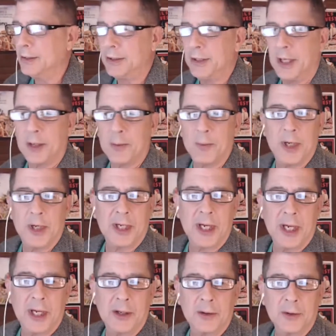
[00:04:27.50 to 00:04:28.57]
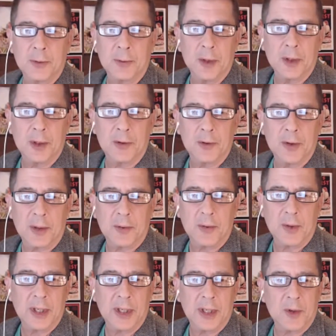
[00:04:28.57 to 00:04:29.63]
Check my calendar real quick
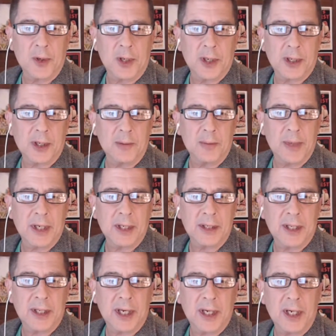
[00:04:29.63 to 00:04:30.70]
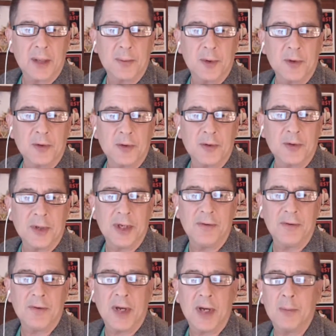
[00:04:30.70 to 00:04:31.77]
while I'm talking about that. I believe
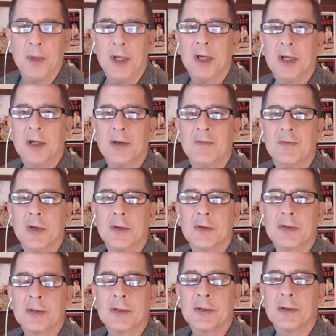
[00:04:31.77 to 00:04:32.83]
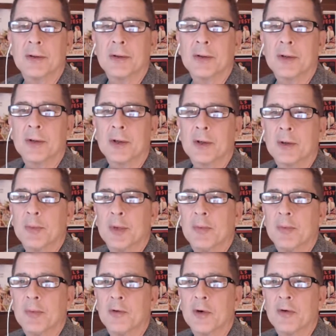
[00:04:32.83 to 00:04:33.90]
that meeting falls just a little bit
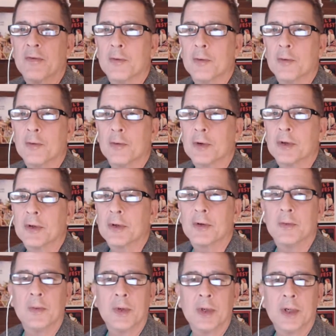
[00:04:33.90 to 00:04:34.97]
before 4/20.